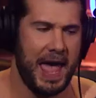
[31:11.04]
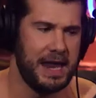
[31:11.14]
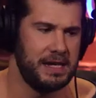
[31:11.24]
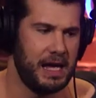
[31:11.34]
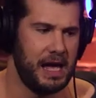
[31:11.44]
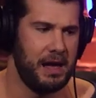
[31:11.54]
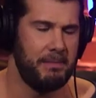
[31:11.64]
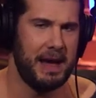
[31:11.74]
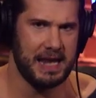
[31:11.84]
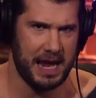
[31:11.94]
And
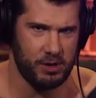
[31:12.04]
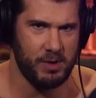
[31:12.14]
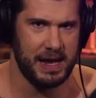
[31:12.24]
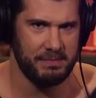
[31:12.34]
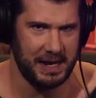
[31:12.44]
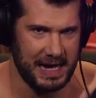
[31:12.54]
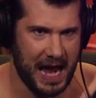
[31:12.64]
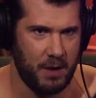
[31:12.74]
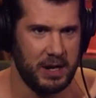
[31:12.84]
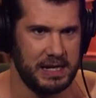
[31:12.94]
I know my
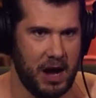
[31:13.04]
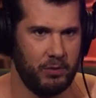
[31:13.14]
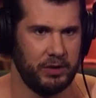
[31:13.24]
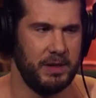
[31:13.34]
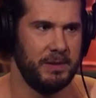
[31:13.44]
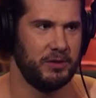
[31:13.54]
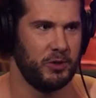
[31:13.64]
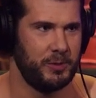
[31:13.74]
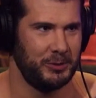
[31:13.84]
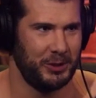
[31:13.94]
dad went down with me because
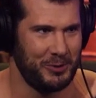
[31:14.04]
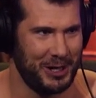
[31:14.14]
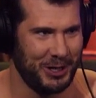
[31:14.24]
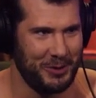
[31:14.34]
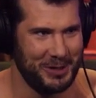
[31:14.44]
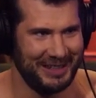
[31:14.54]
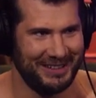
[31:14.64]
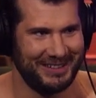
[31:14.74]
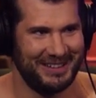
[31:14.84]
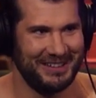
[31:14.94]
most people didn't want to go into
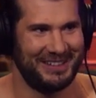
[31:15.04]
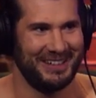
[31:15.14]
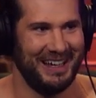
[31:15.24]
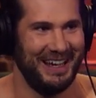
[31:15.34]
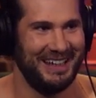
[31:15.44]
this